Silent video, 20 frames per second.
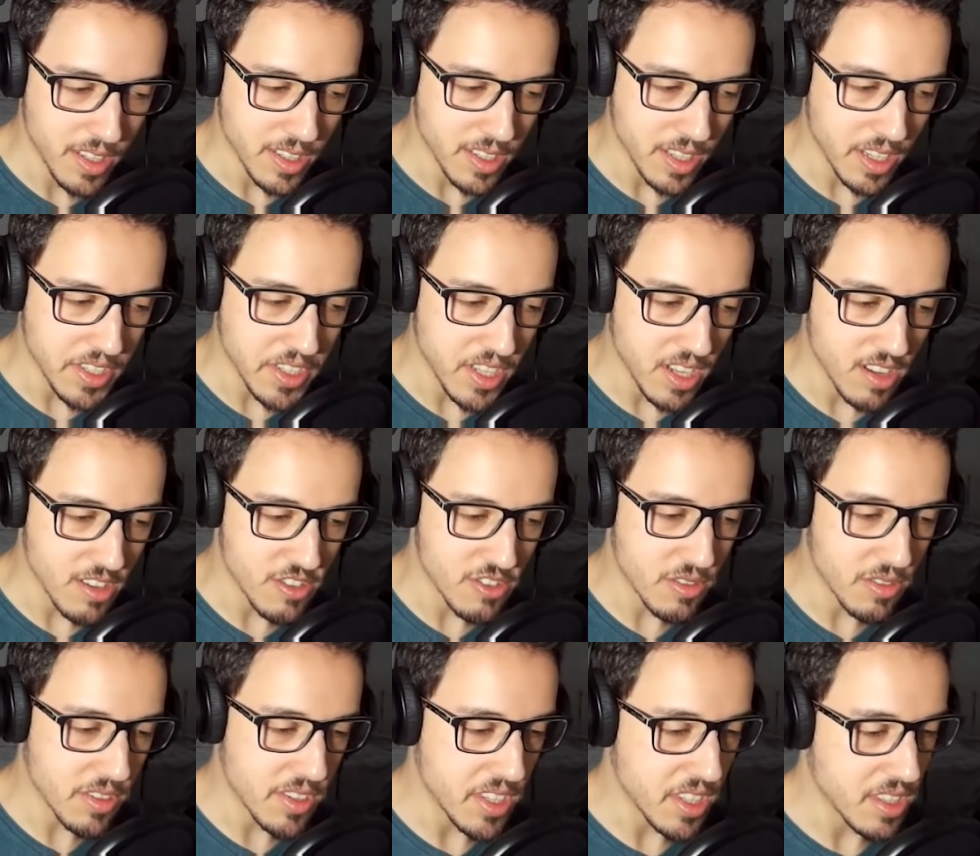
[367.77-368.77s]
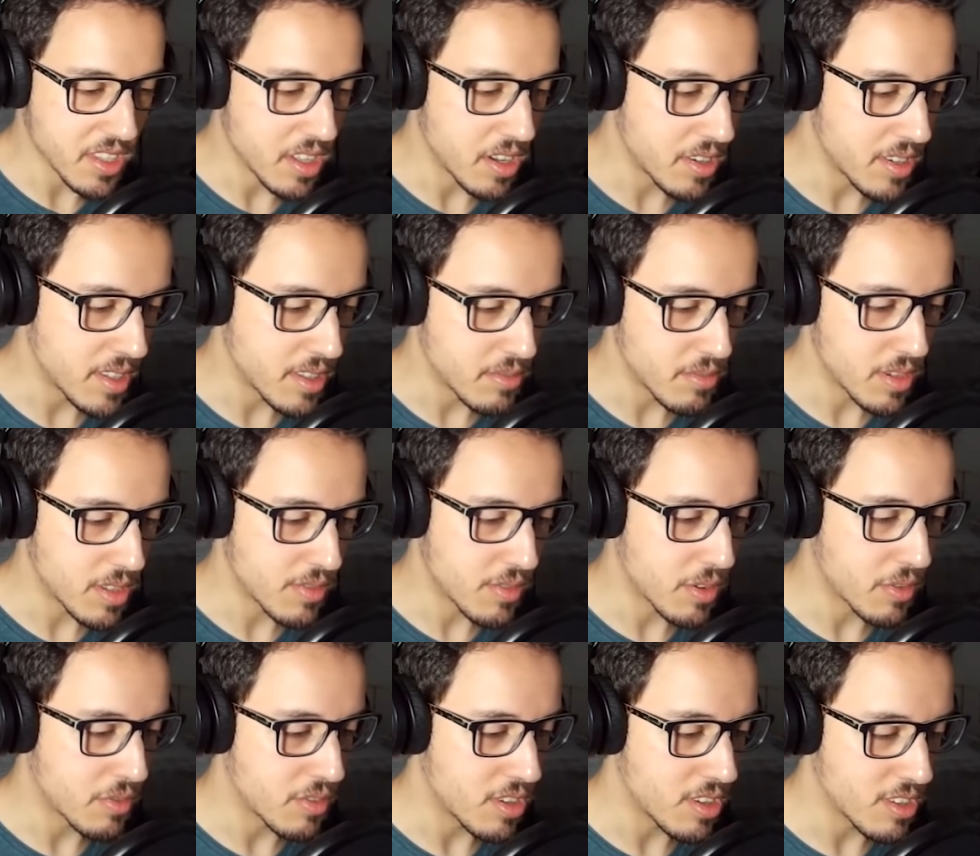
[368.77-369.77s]
Guess I should sit down and wait for
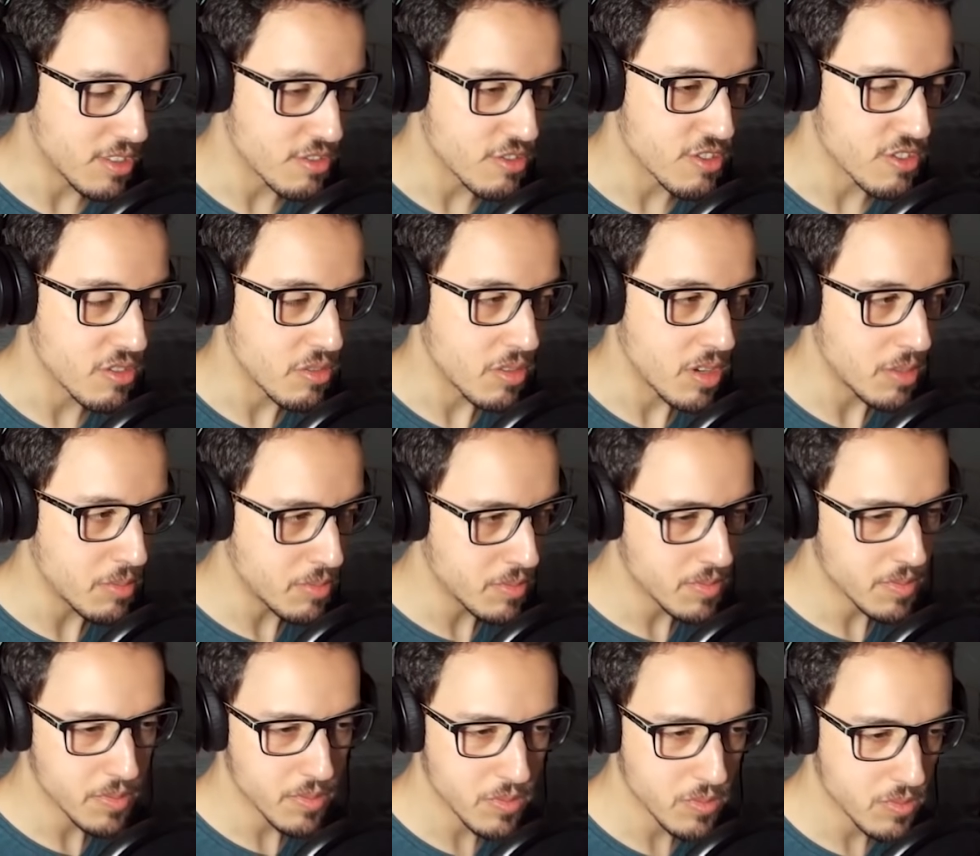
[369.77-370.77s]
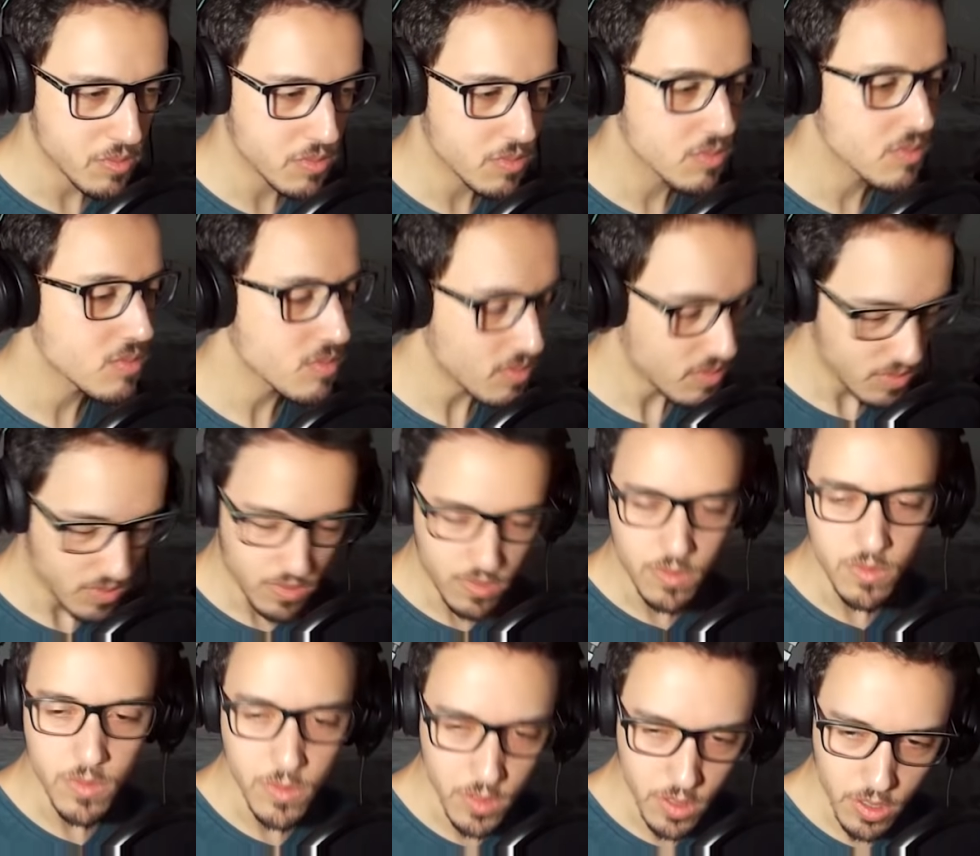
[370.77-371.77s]
Flora to show up.
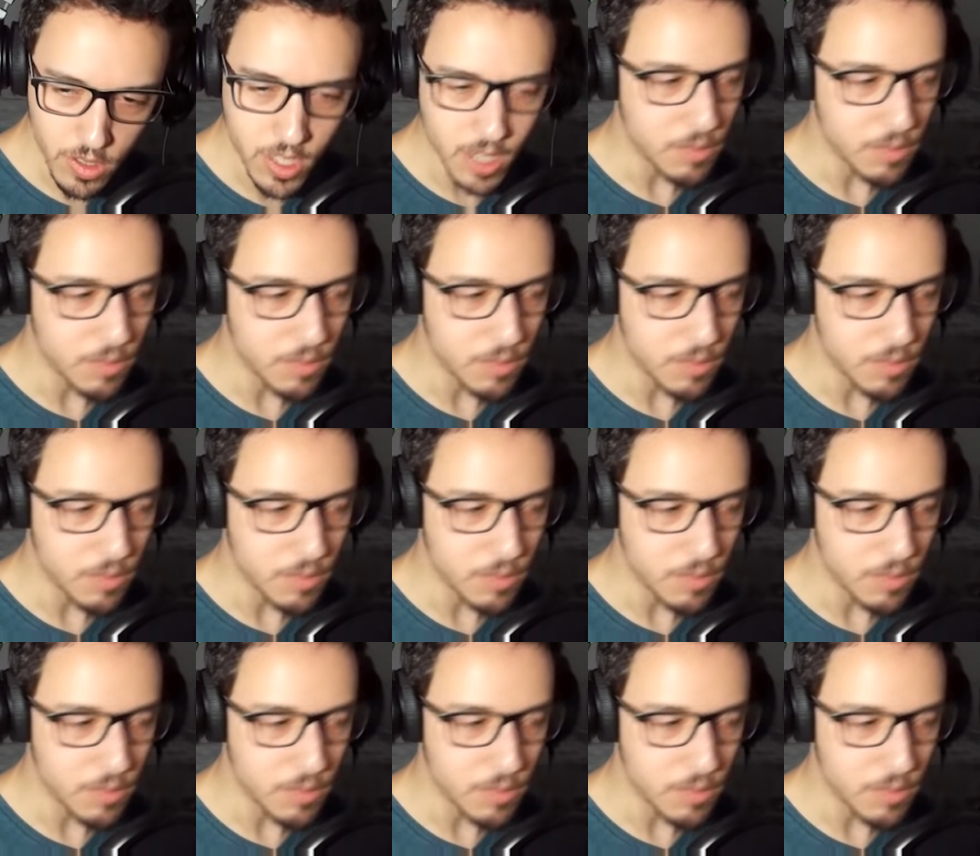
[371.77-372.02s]
Yeah,